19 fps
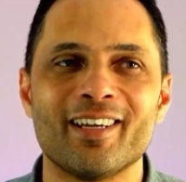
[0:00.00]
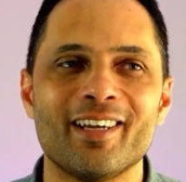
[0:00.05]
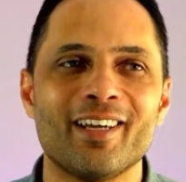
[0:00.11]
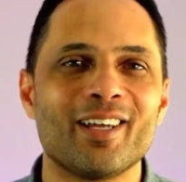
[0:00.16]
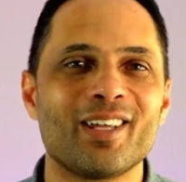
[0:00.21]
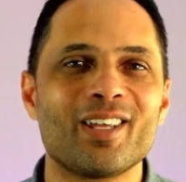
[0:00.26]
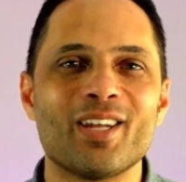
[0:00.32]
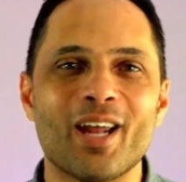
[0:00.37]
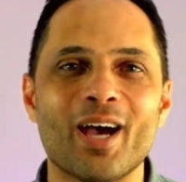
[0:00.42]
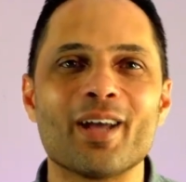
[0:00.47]
You
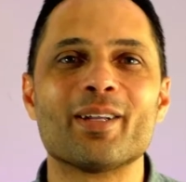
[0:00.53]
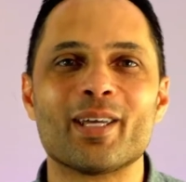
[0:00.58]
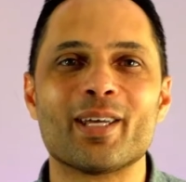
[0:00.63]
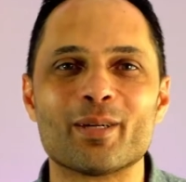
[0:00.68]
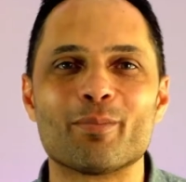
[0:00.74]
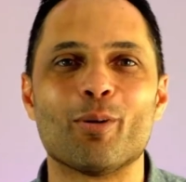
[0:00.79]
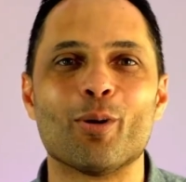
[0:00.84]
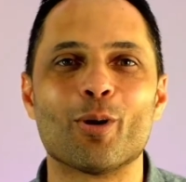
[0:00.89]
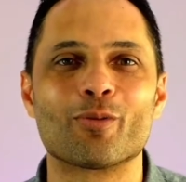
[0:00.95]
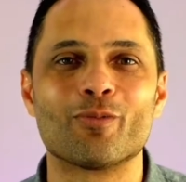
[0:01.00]
don't need a
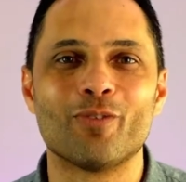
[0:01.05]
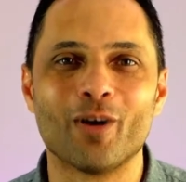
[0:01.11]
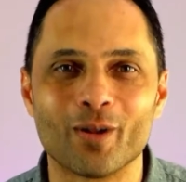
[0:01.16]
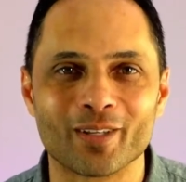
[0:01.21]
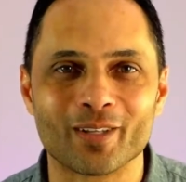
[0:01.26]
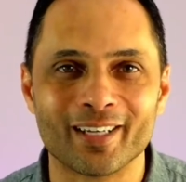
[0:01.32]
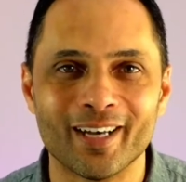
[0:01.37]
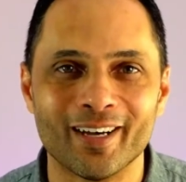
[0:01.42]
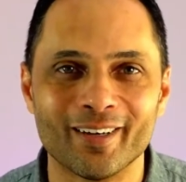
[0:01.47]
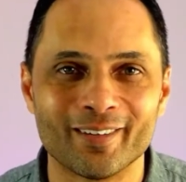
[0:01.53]

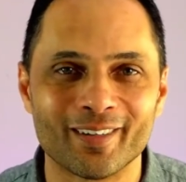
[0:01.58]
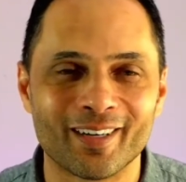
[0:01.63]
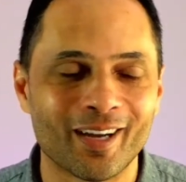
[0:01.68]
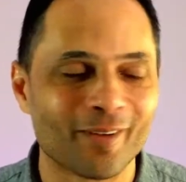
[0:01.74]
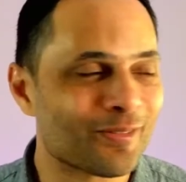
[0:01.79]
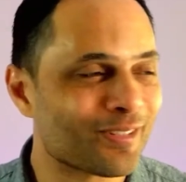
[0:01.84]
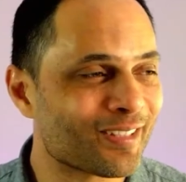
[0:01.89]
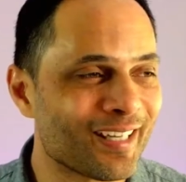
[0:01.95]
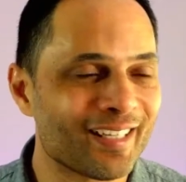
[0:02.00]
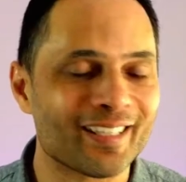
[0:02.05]
portfolio. I've
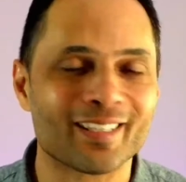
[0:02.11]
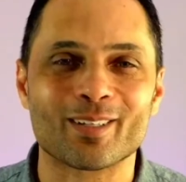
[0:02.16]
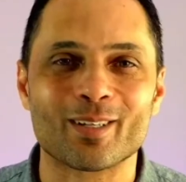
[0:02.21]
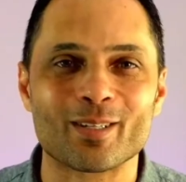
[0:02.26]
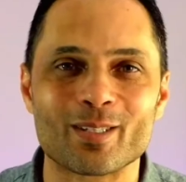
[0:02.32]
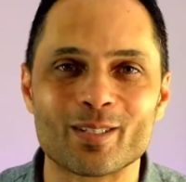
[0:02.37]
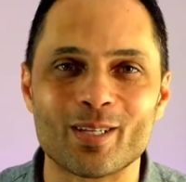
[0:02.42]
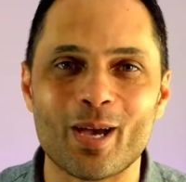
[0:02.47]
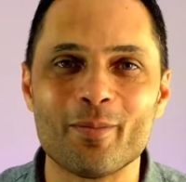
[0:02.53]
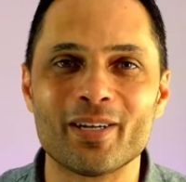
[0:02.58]
seen it on
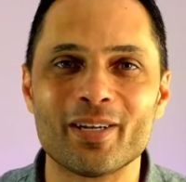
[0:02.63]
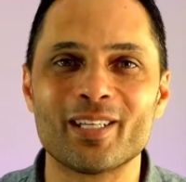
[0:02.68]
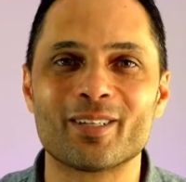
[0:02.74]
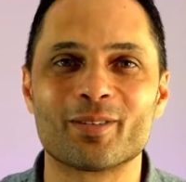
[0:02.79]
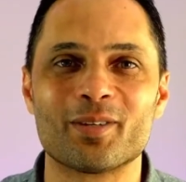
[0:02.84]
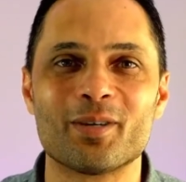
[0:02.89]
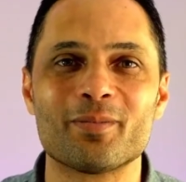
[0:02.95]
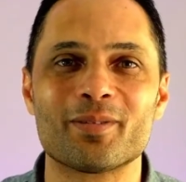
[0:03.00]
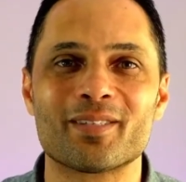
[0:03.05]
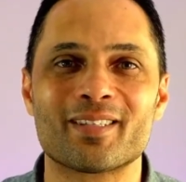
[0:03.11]
so many
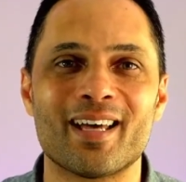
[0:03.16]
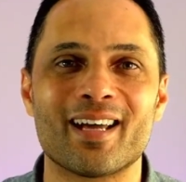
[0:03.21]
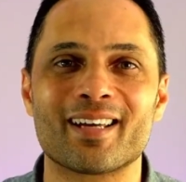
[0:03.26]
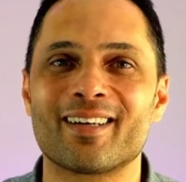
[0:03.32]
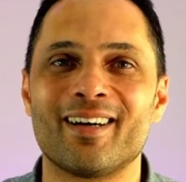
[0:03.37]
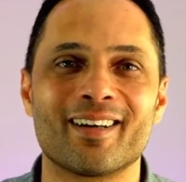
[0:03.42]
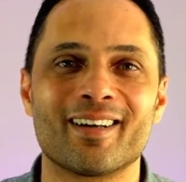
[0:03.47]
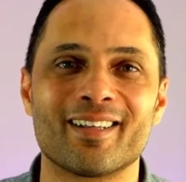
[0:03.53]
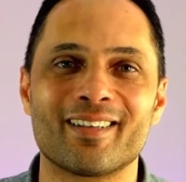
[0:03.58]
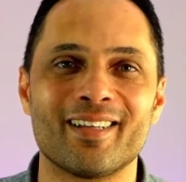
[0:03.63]
groups, that
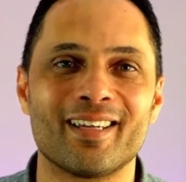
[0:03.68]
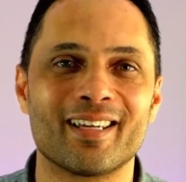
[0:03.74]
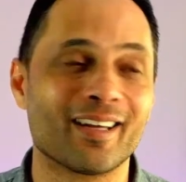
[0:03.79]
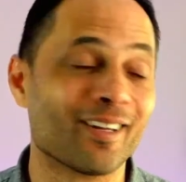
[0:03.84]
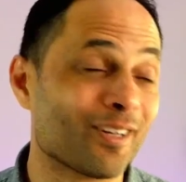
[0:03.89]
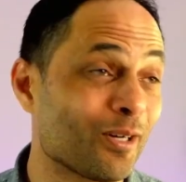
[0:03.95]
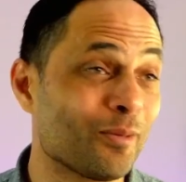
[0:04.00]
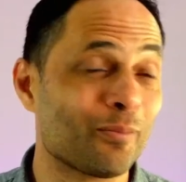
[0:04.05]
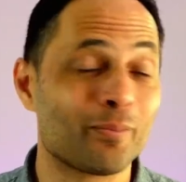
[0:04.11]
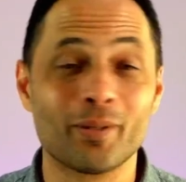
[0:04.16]
kind of thing. I've got
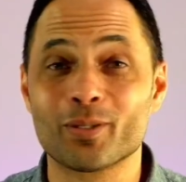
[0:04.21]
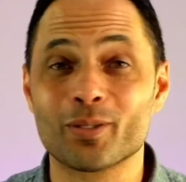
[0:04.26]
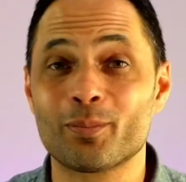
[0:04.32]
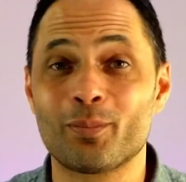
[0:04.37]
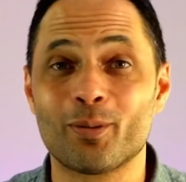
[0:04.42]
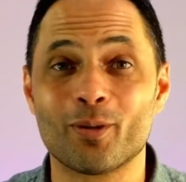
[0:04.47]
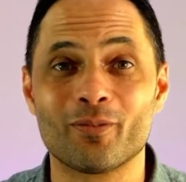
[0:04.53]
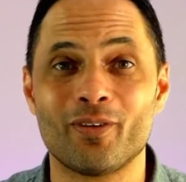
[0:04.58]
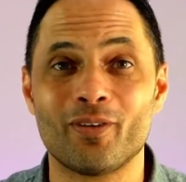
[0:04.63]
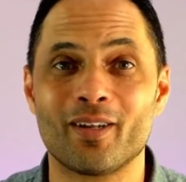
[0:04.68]
to build a
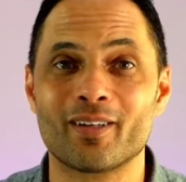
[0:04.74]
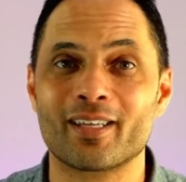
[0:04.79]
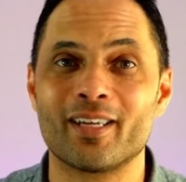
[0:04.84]
portfolio.